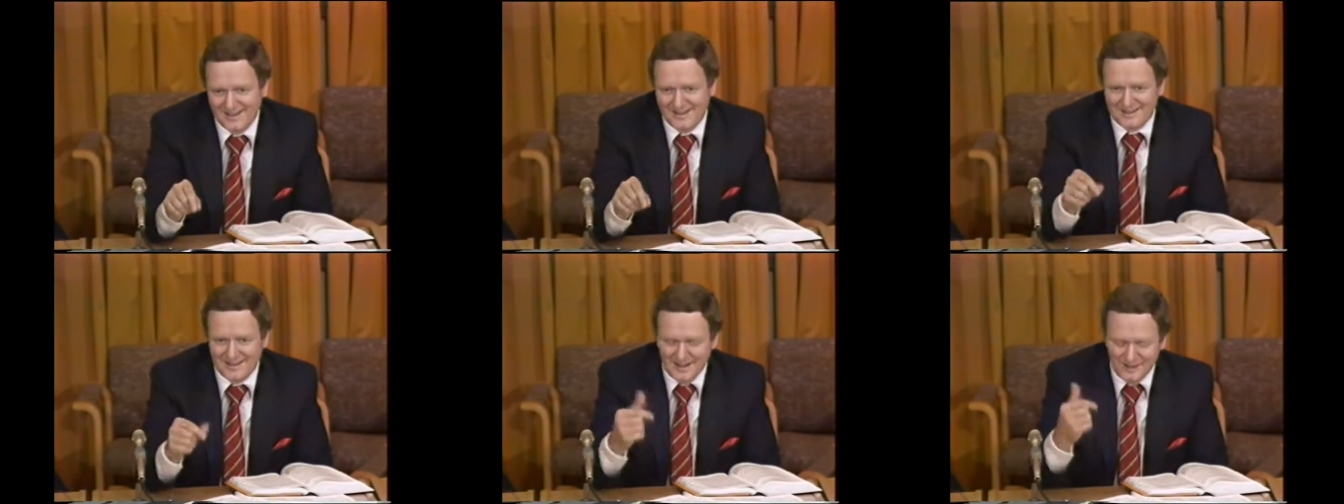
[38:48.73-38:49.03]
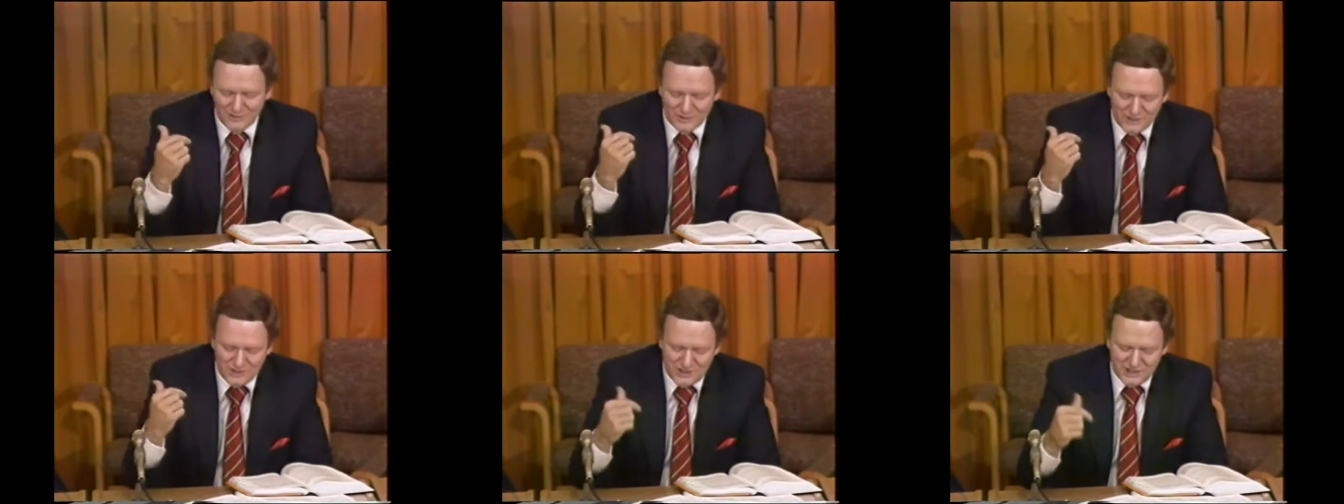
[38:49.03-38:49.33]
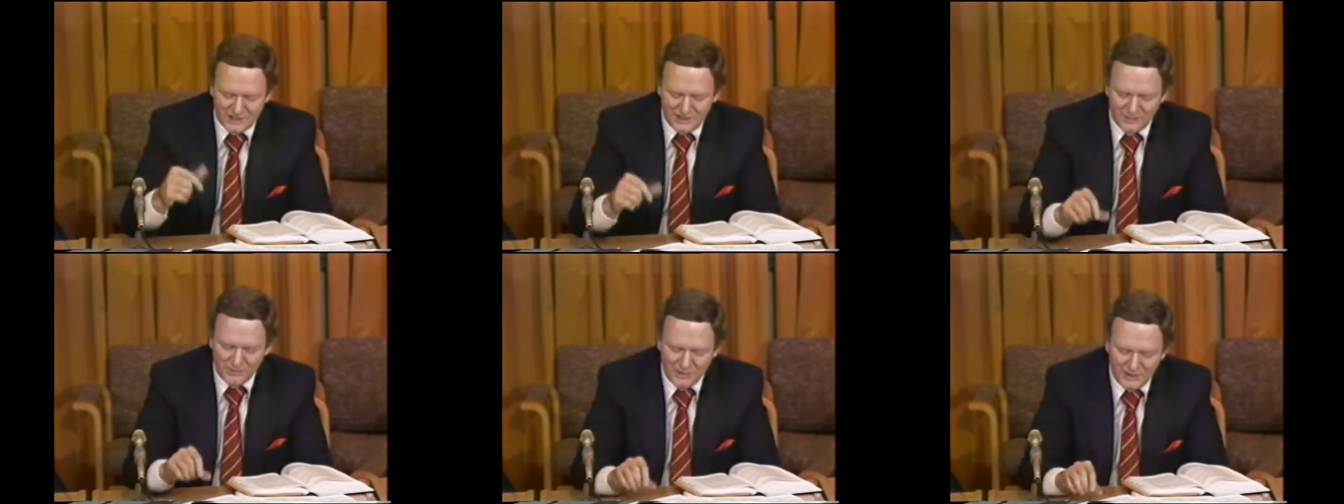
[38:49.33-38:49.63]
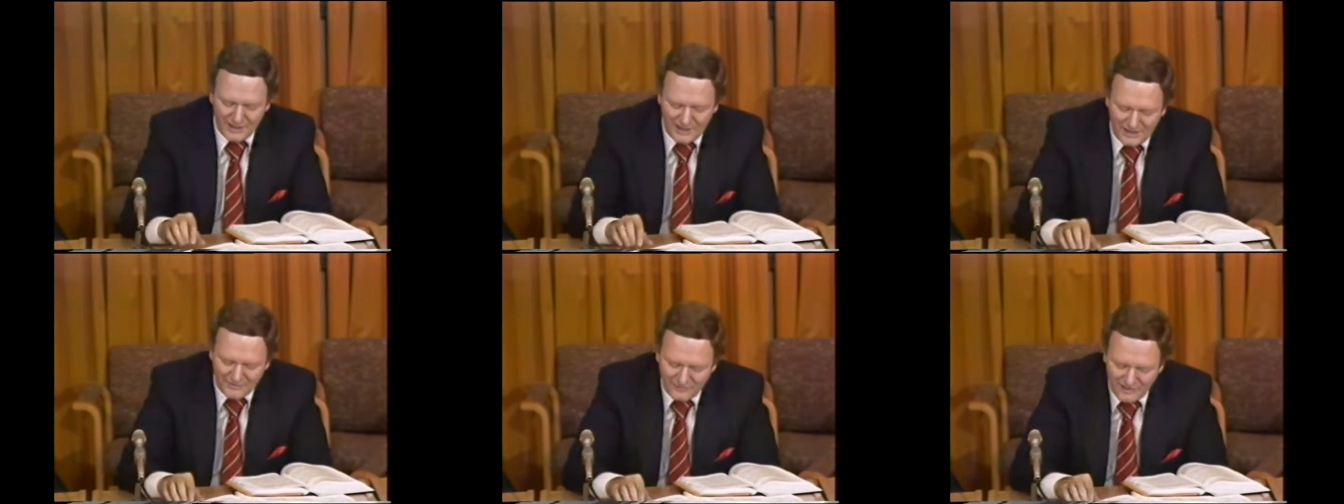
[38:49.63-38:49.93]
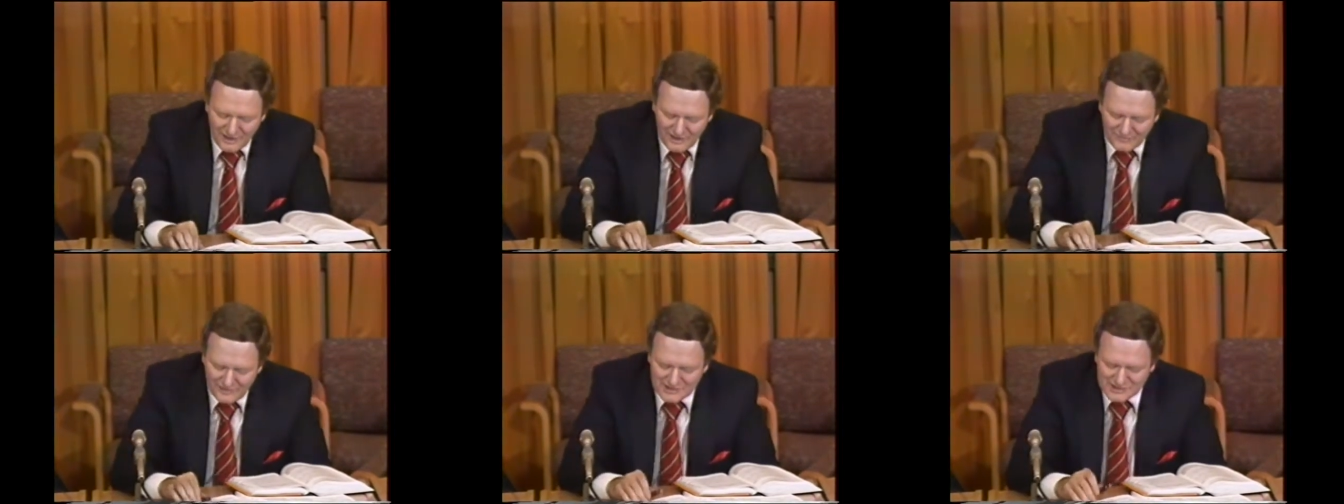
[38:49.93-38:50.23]
Now, Lucien will have
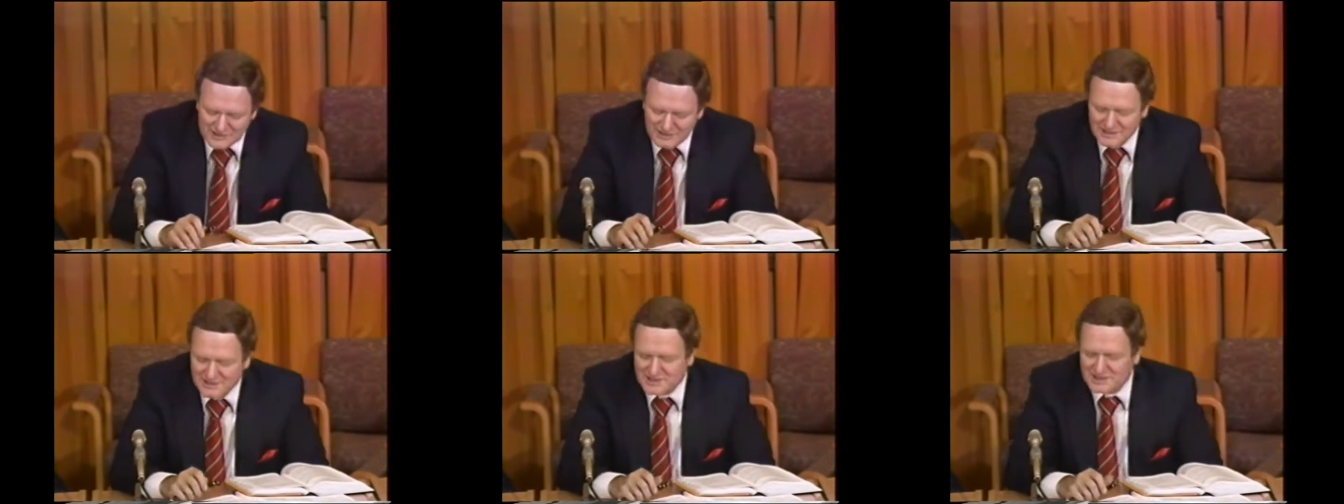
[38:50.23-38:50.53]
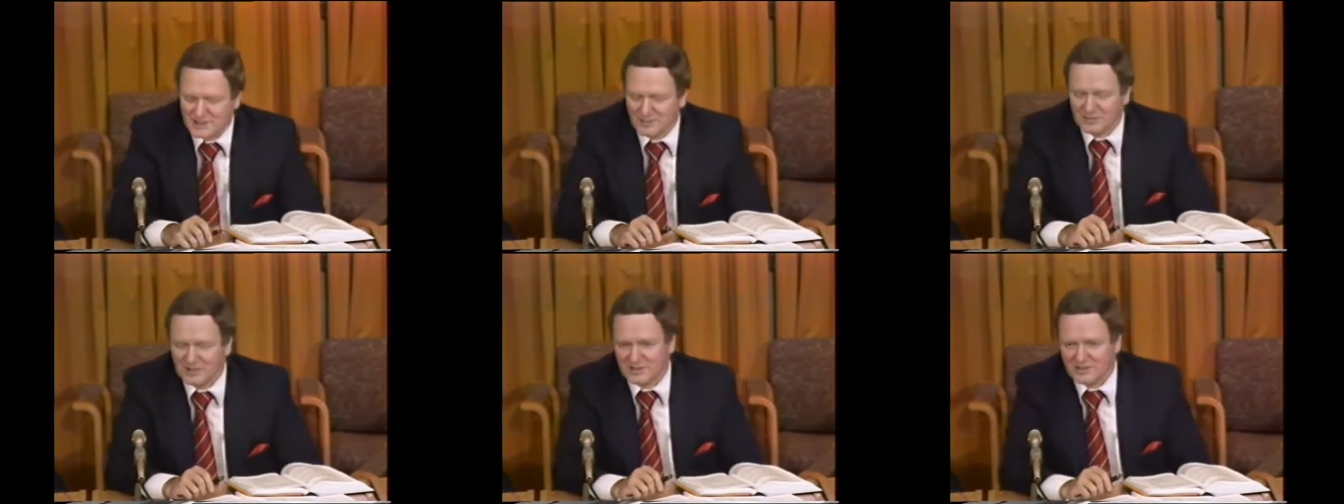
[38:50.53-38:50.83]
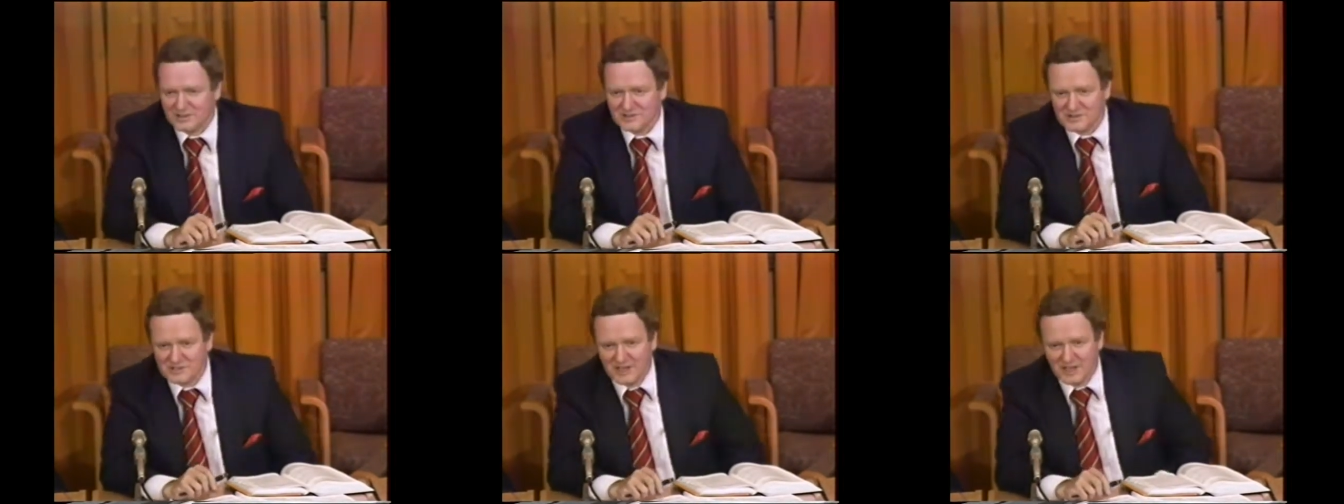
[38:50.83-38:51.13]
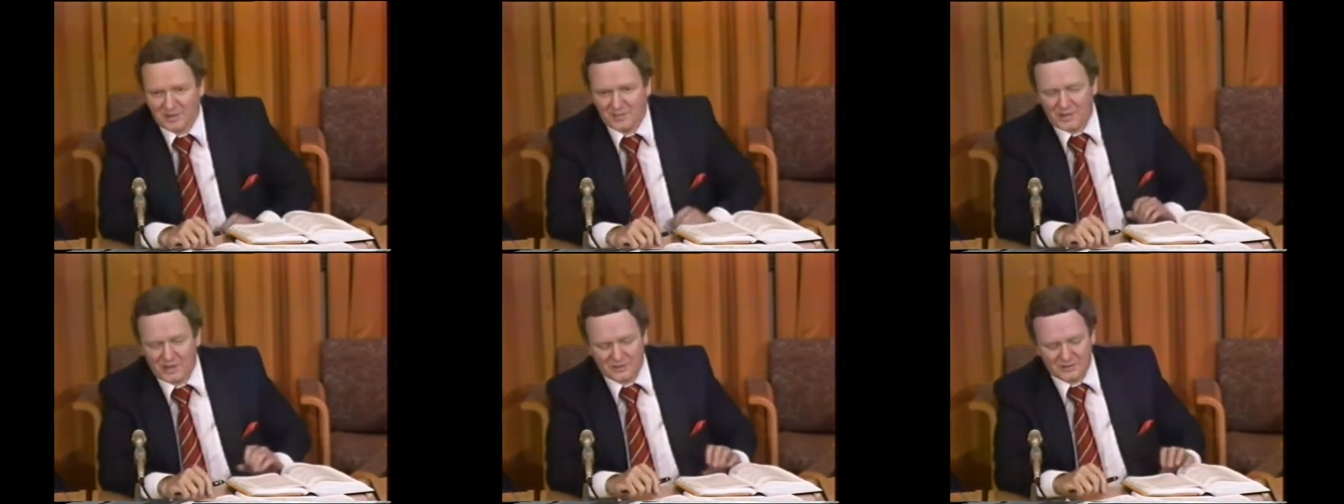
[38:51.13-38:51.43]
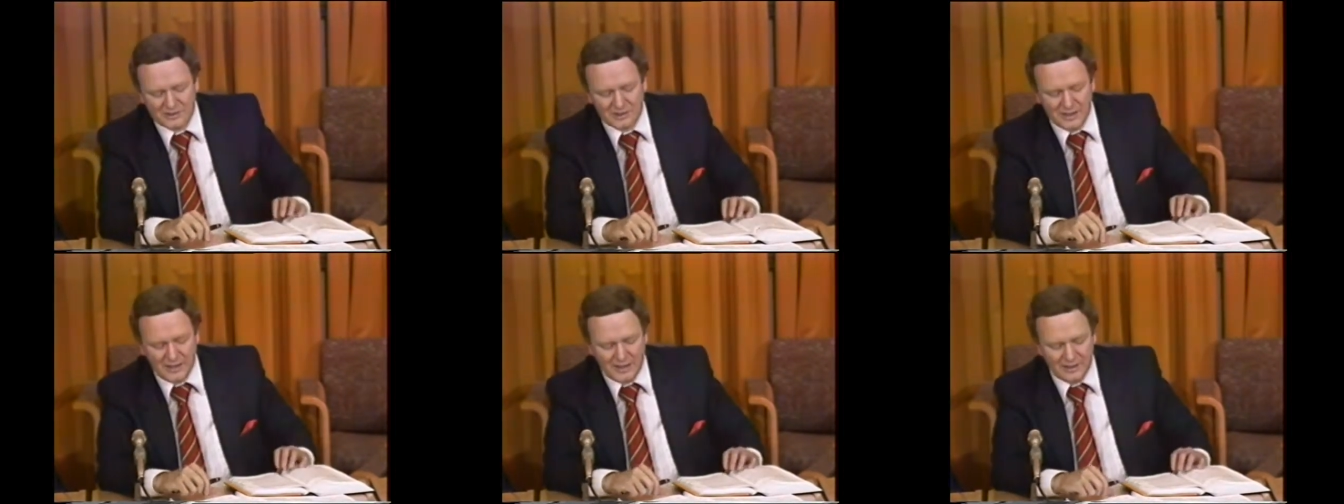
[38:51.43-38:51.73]
obviously something to say
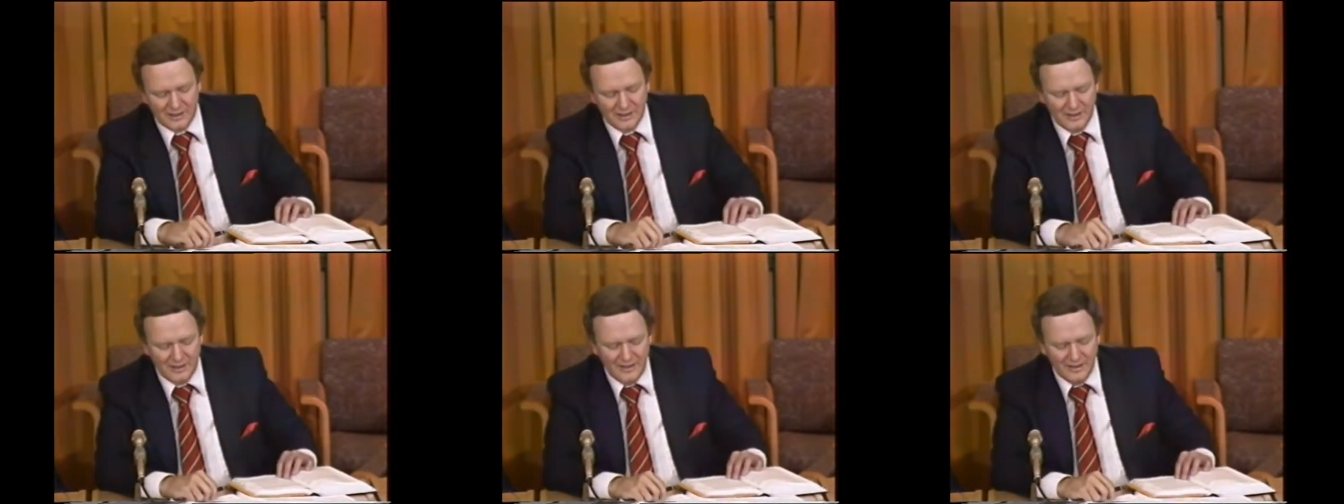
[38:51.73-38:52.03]
about that.